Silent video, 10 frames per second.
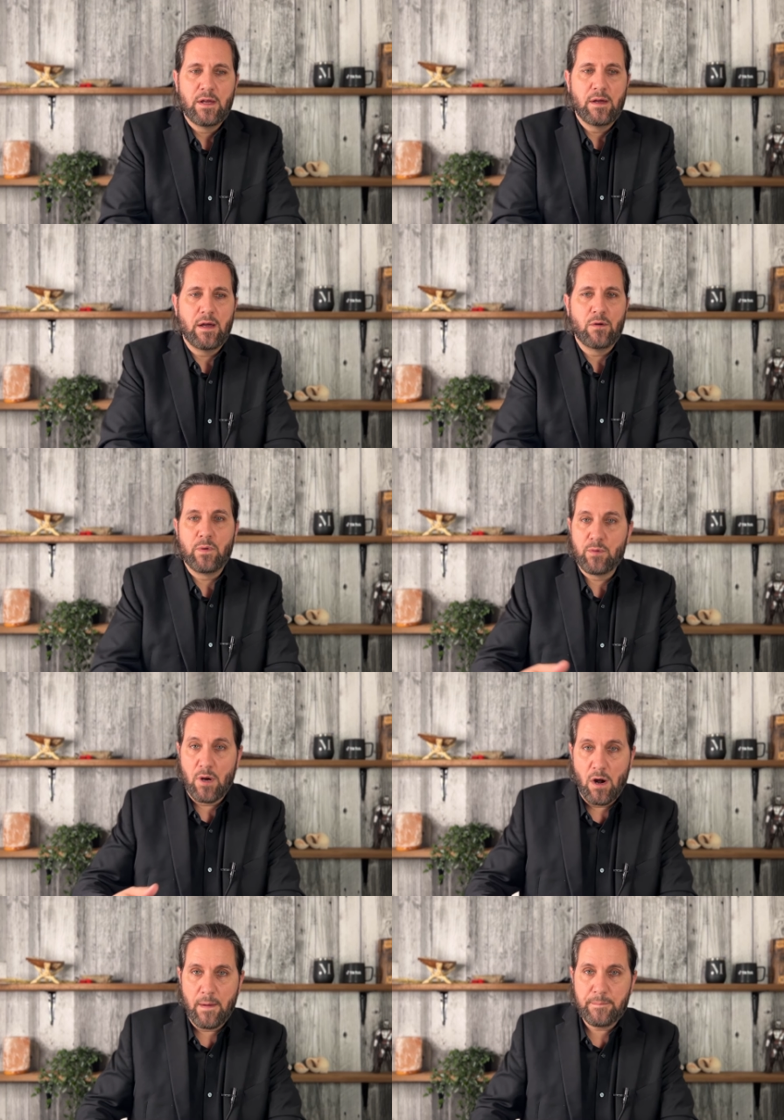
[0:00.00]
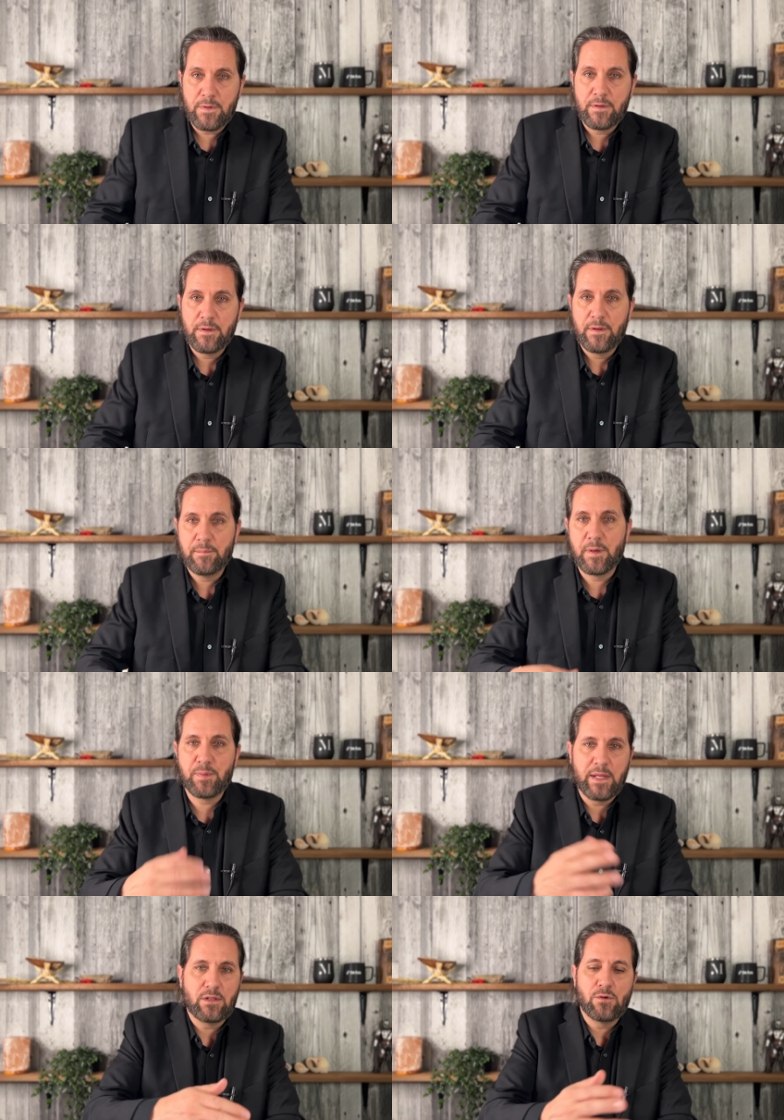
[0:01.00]
Uh, we were armed, but
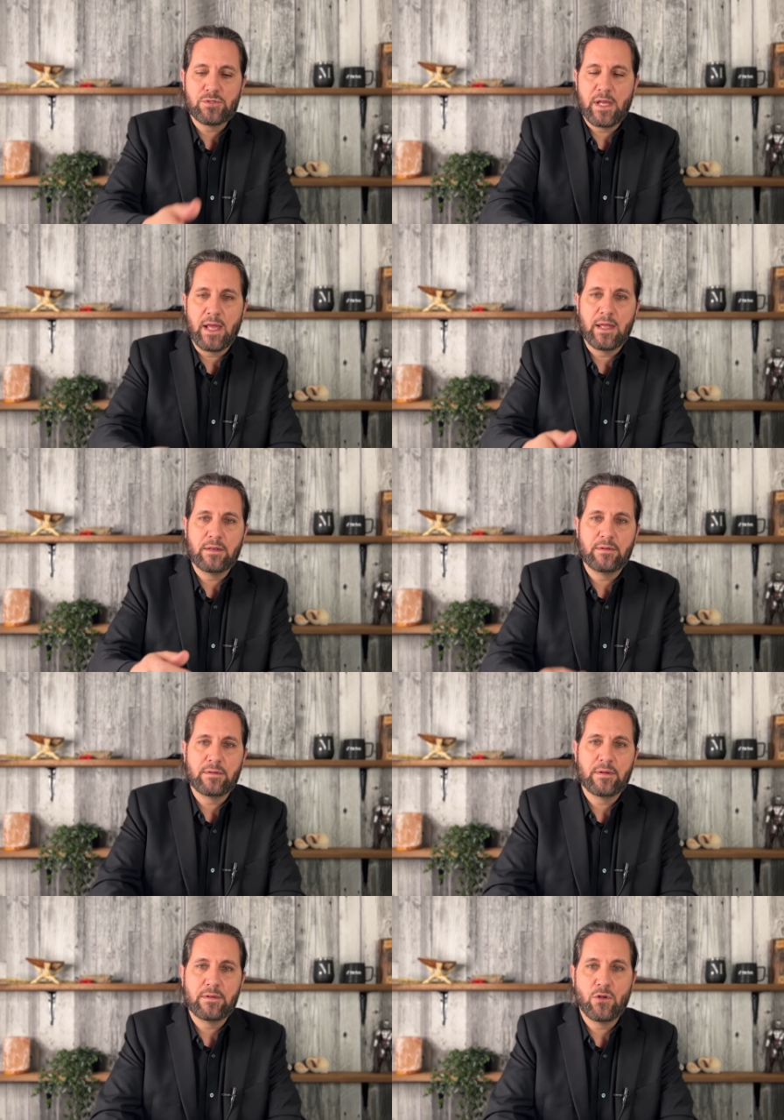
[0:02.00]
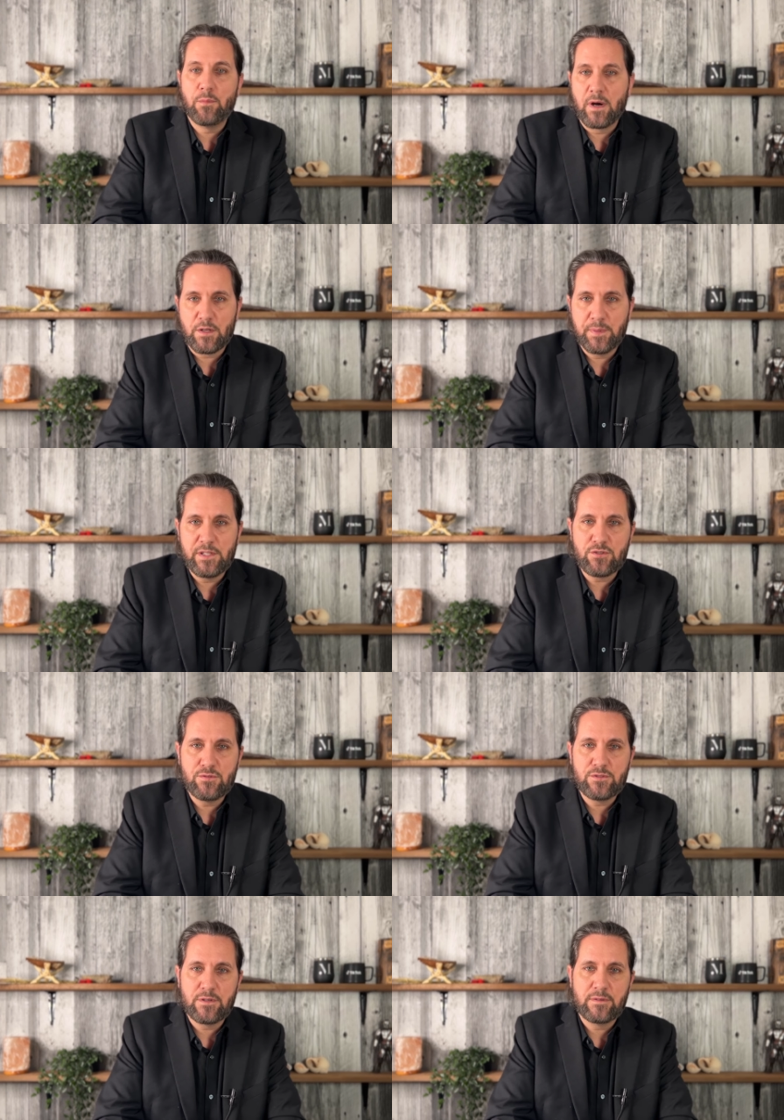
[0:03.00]
plain clothes and no marked police
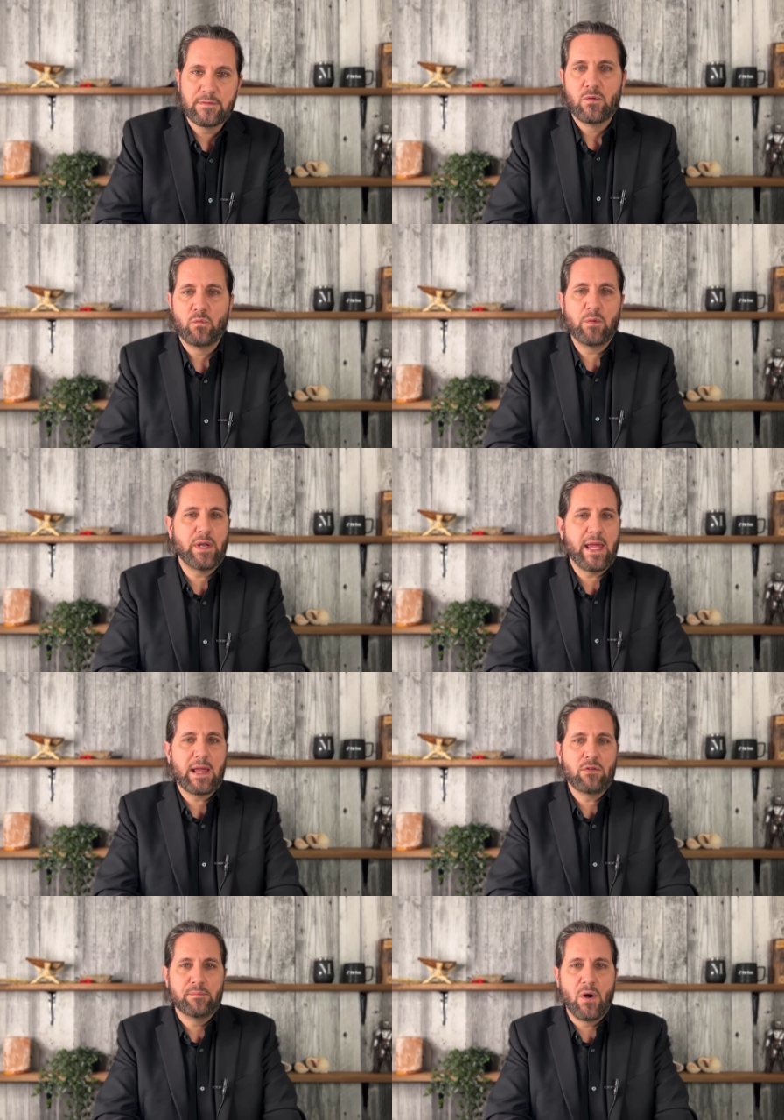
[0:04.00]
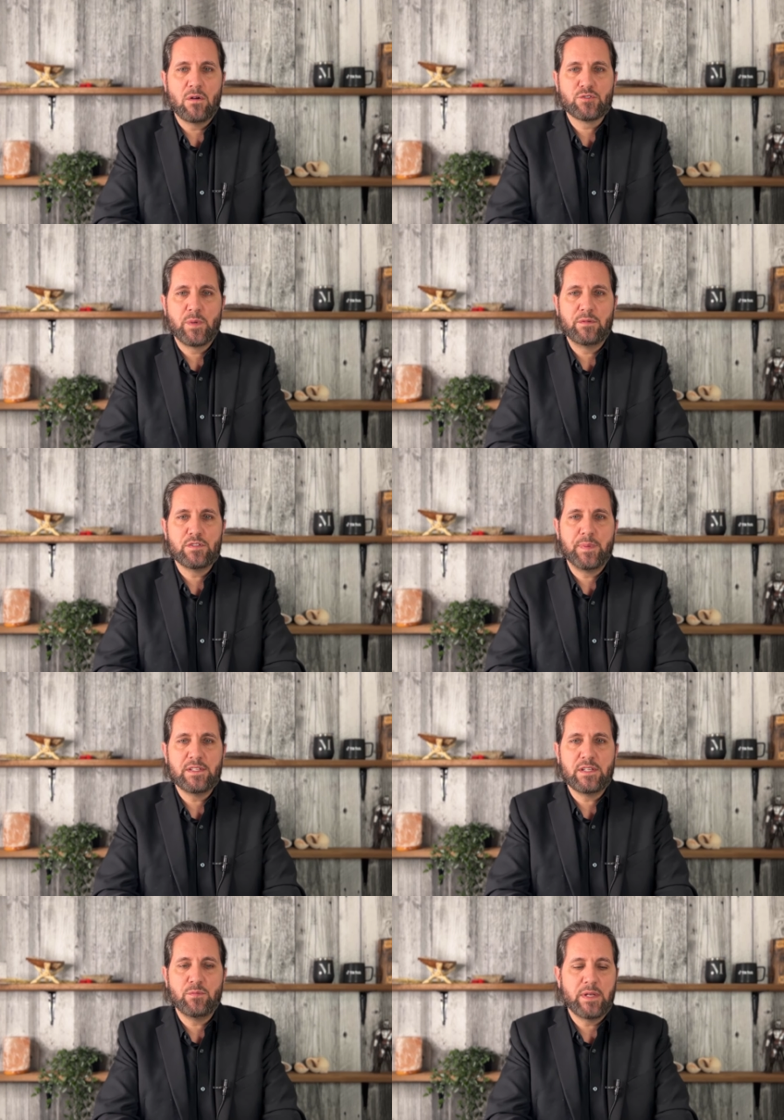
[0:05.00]
cruiser. We would hang out in malls when it was
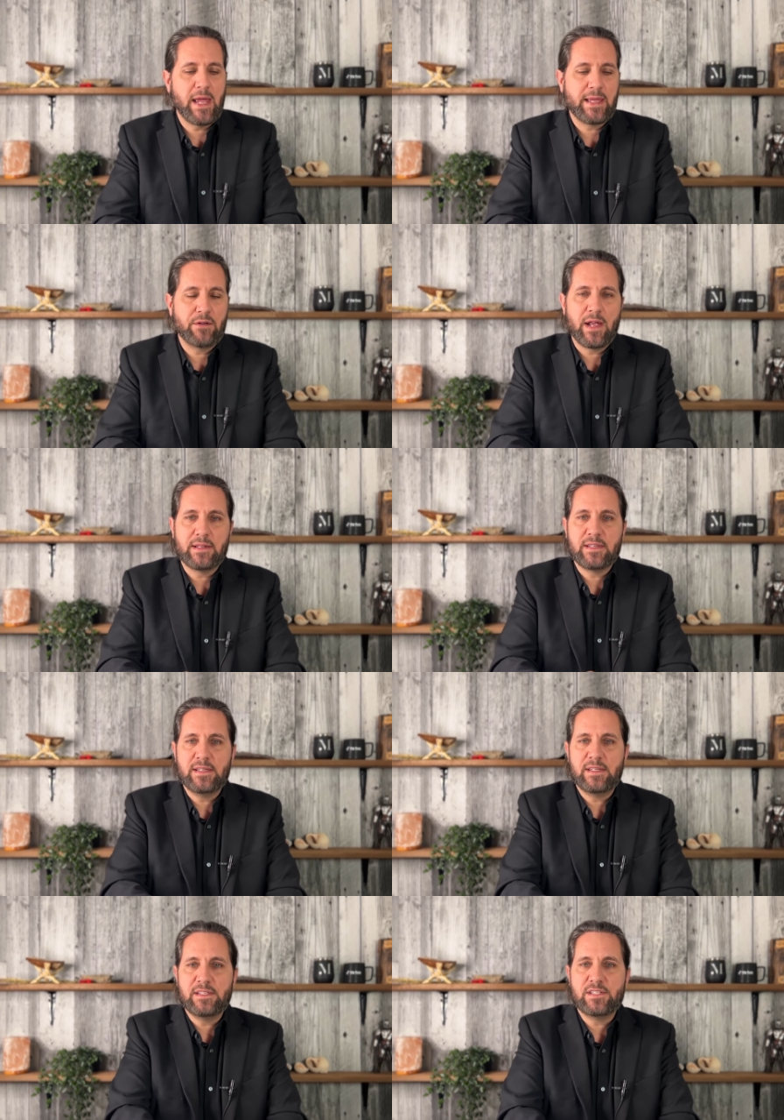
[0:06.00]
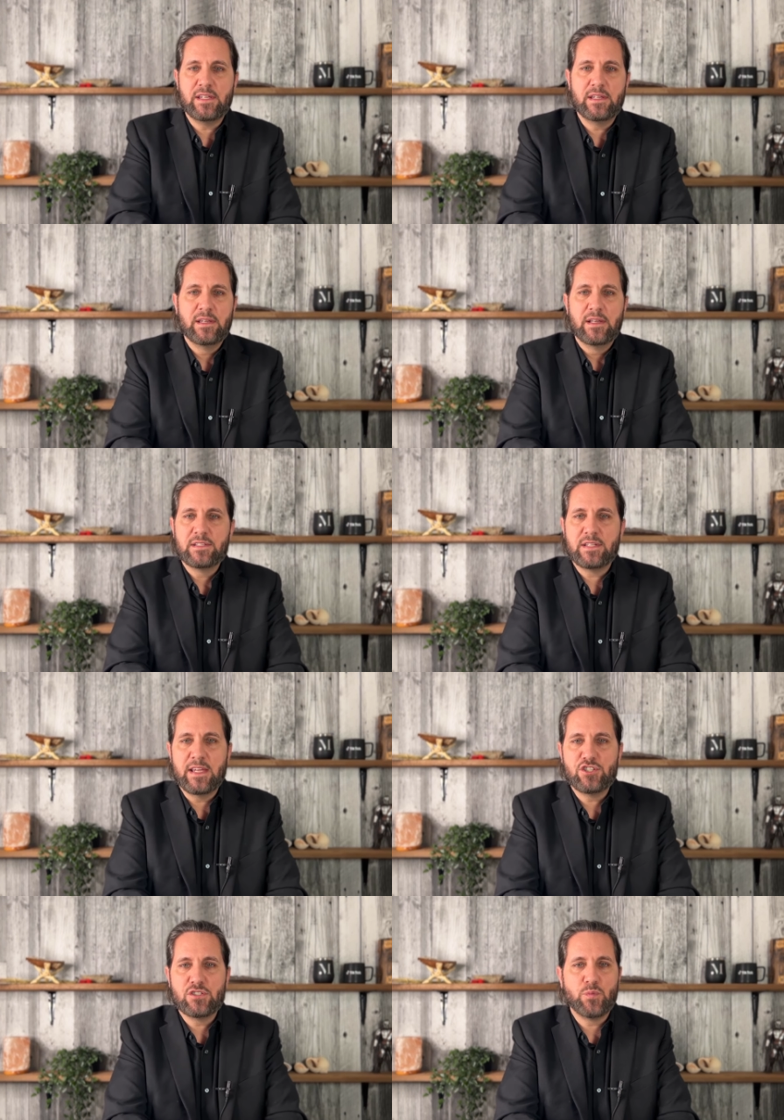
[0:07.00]
busy. We'd hang out at T T C
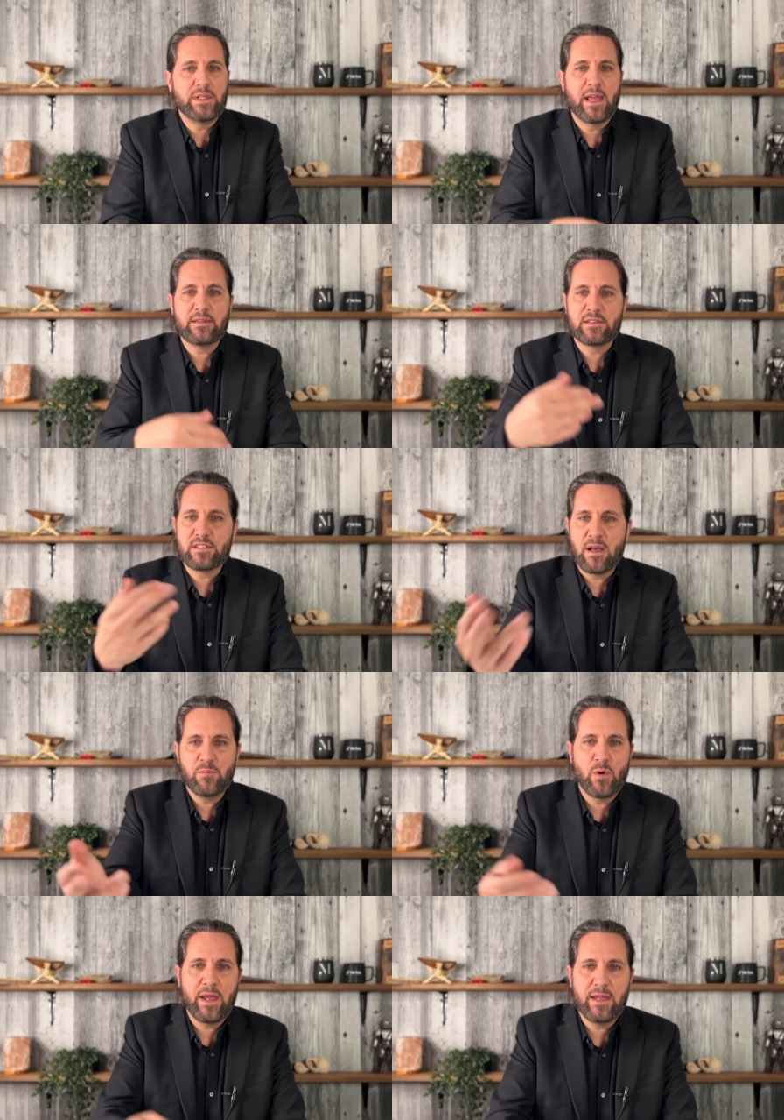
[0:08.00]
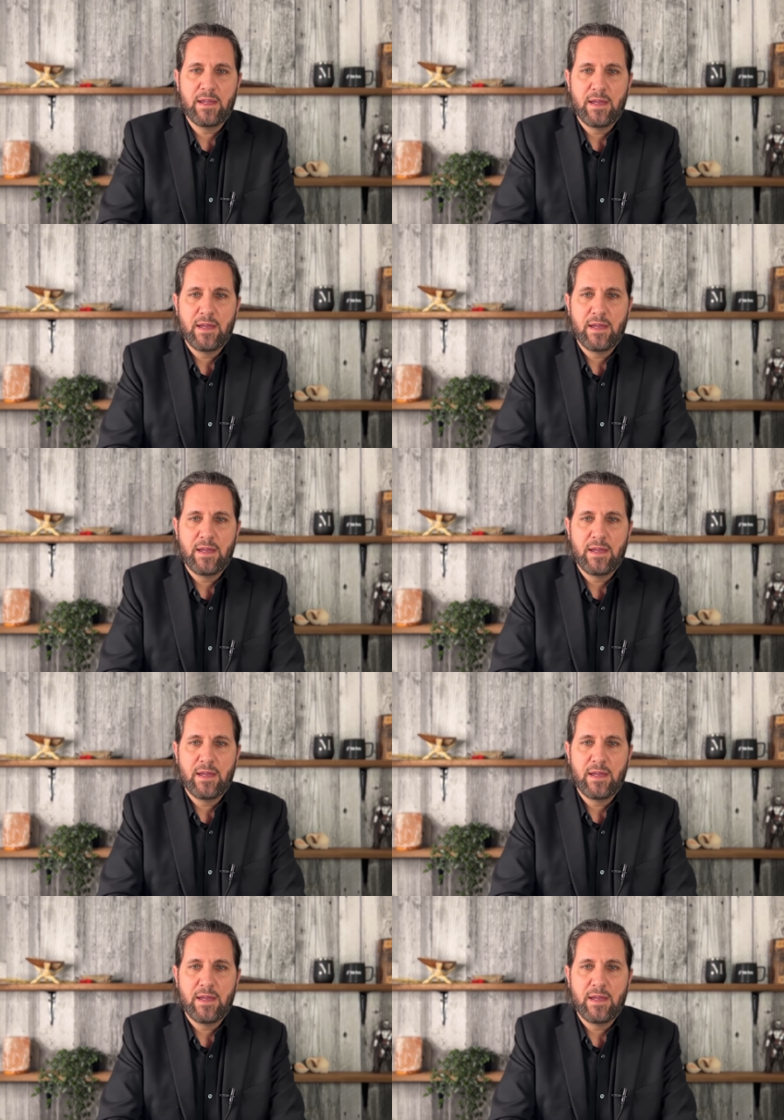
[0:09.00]
stations. We'd take the subway.